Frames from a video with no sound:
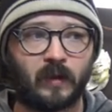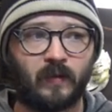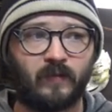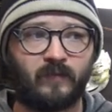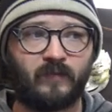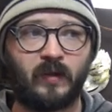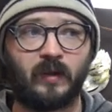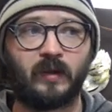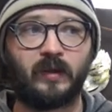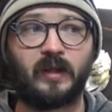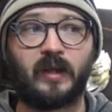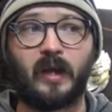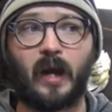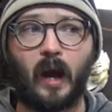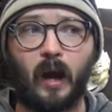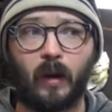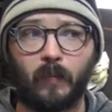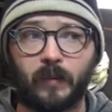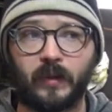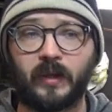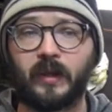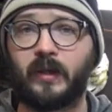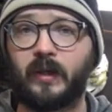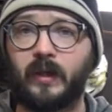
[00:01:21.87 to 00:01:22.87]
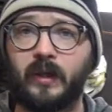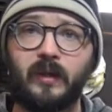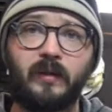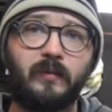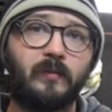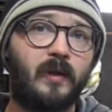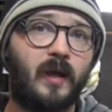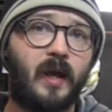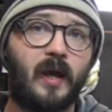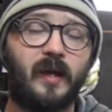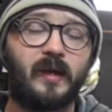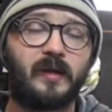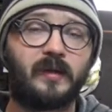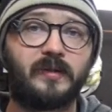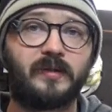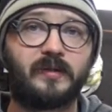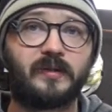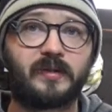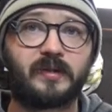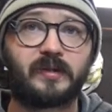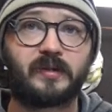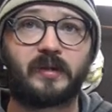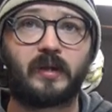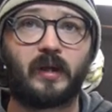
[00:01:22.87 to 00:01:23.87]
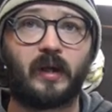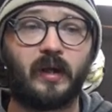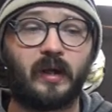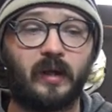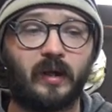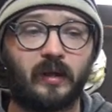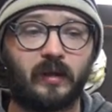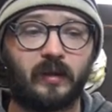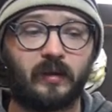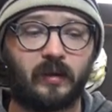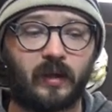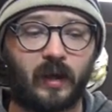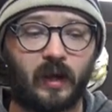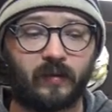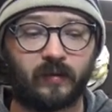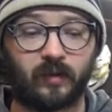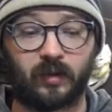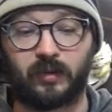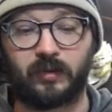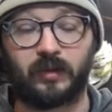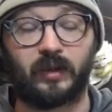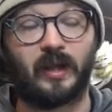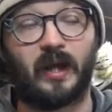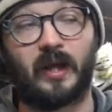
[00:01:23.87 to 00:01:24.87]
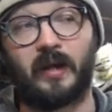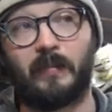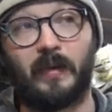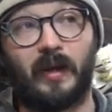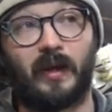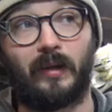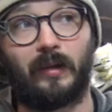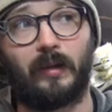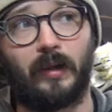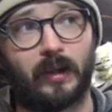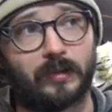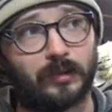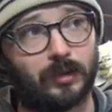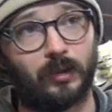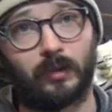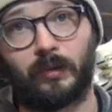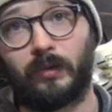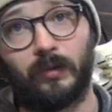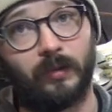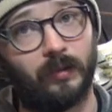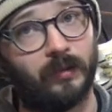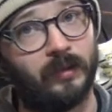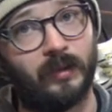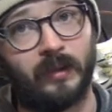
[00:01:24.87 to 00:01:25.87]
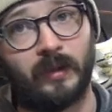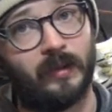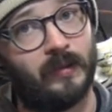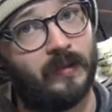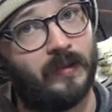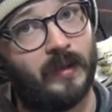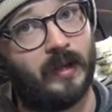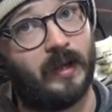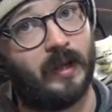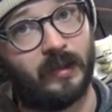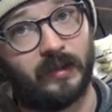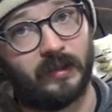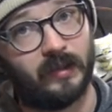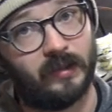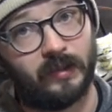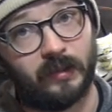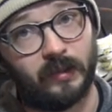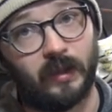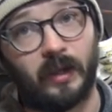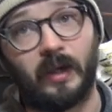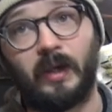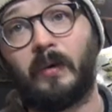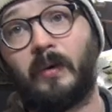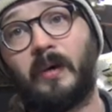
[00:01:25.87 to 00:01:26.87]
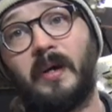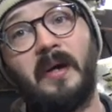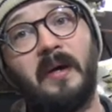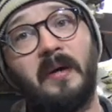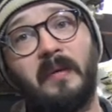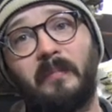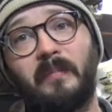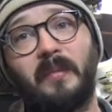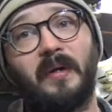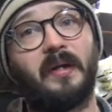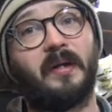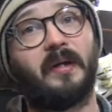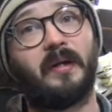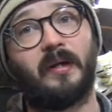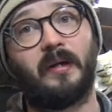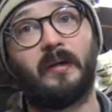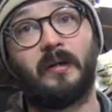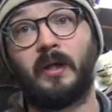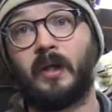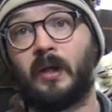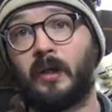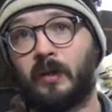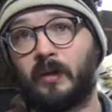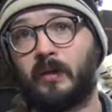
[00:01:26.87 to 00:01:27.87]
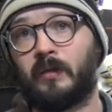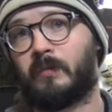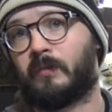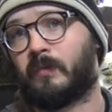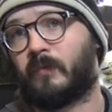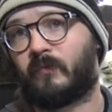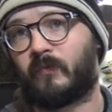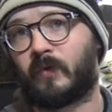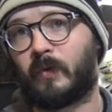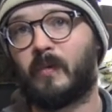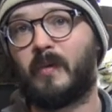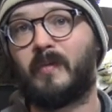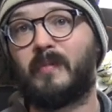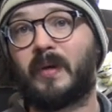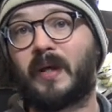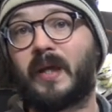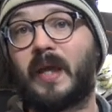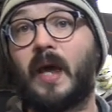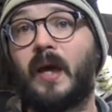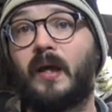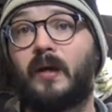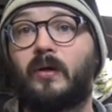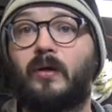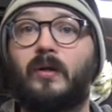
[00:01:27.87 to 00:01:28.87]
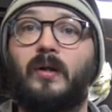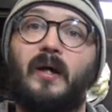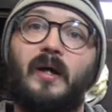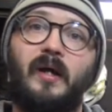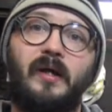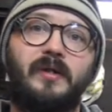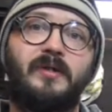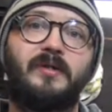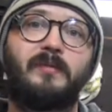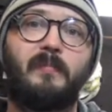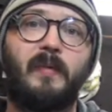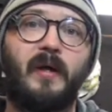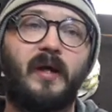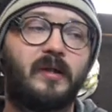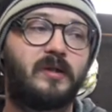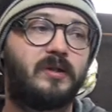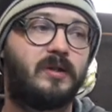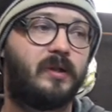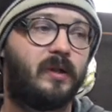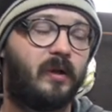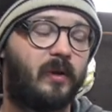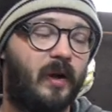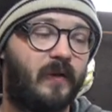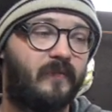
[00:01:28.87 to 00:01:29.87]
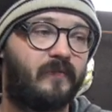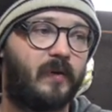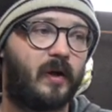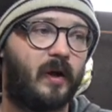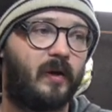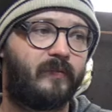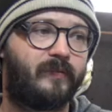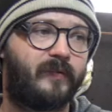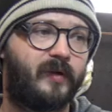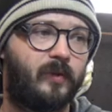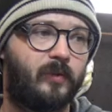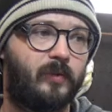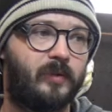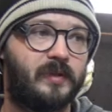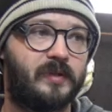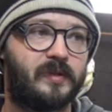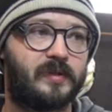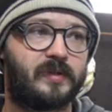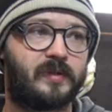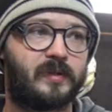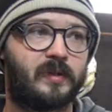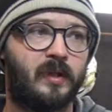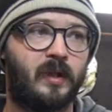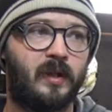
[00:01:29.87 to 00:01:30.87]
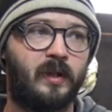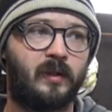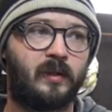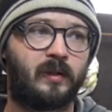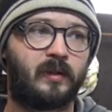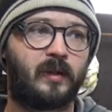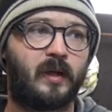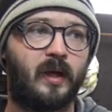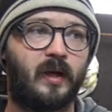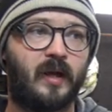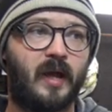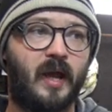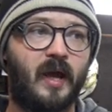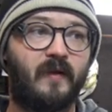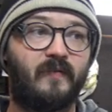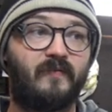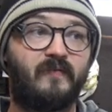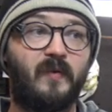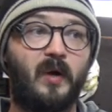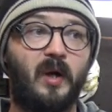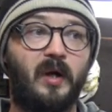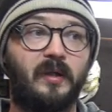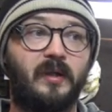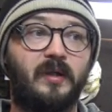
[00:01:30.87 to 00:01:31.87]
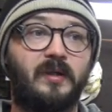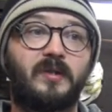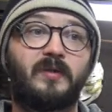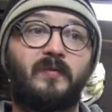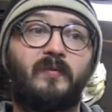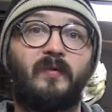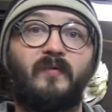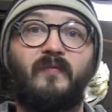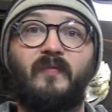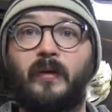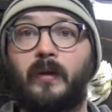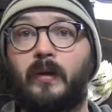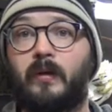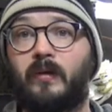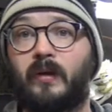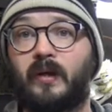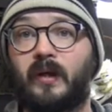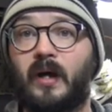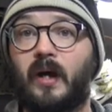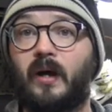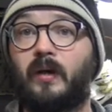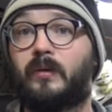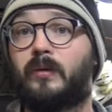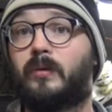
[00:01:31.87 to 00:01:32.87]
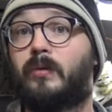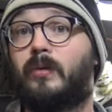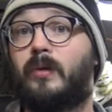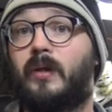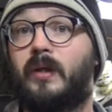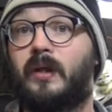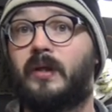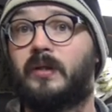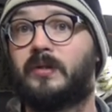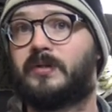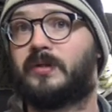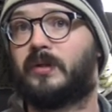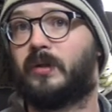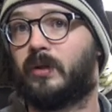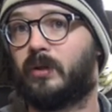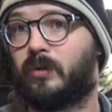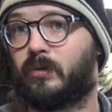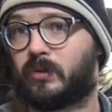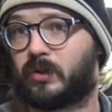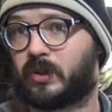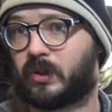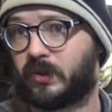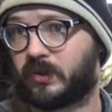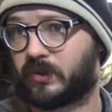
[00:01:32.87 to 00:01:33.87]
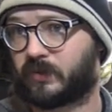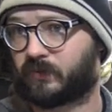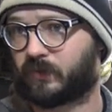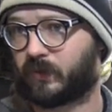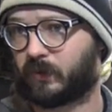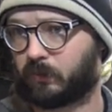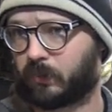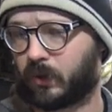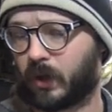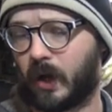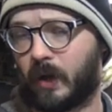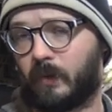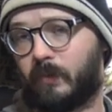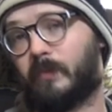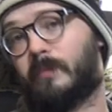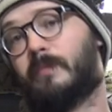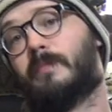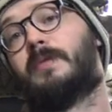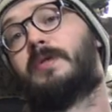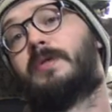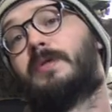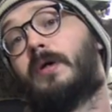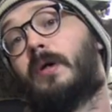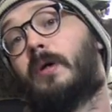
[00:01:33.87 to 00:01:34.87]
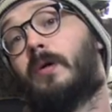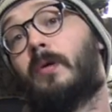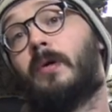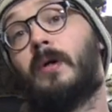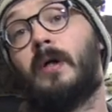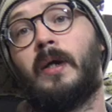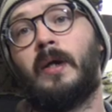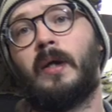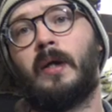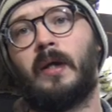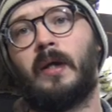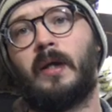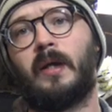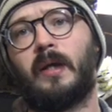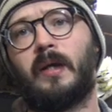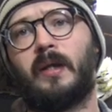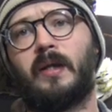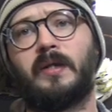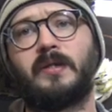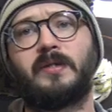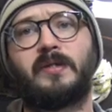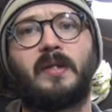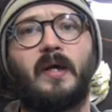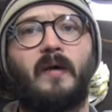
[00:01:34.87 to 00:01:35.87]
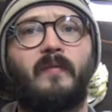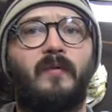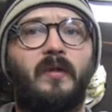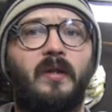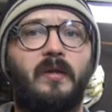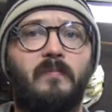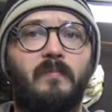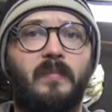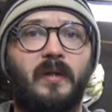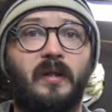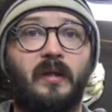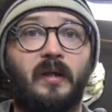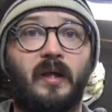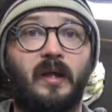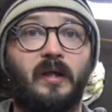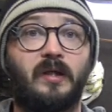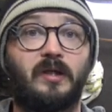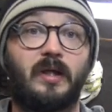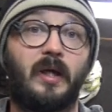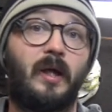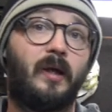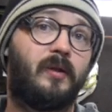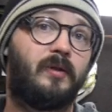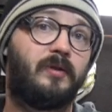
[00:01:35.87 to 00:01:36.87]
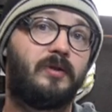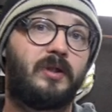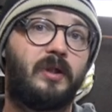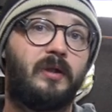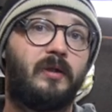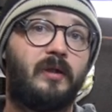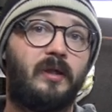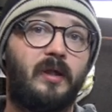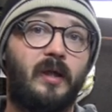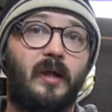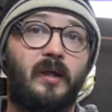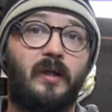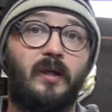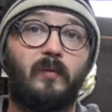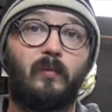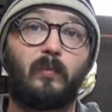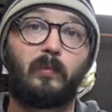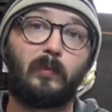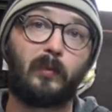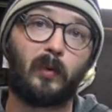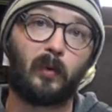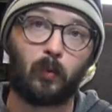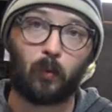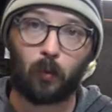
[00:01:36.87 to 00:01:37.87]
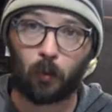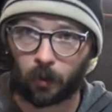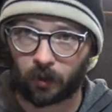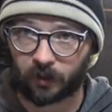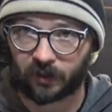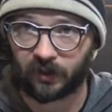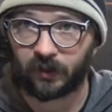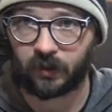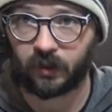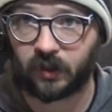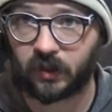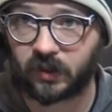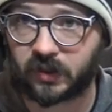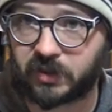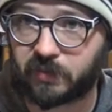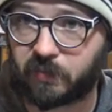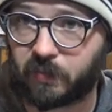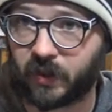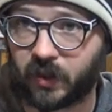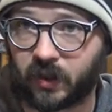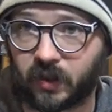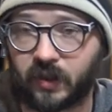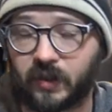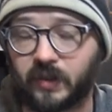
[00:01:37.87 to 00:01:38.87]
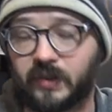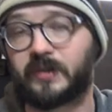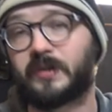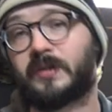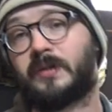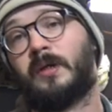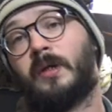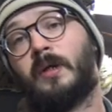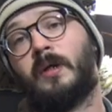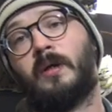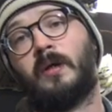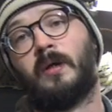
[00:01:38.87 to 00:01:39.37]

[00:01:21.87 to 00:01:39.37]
fairly competent in, as I learned a lot about electrical that I didn't know. But from a mechanical aspect, I've always kind of had a fondness for figuring out and creating solutions for problems, so it has definitely been a challenging yet rewarding experience.